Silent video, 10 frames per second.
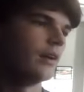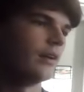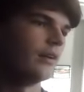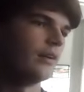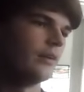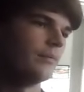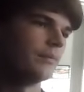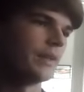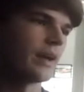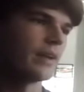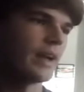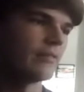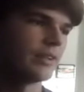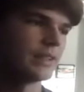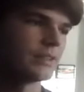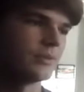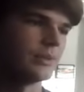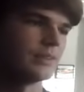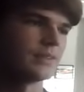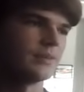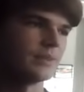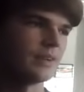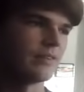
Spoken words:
How to have less than 1 than something,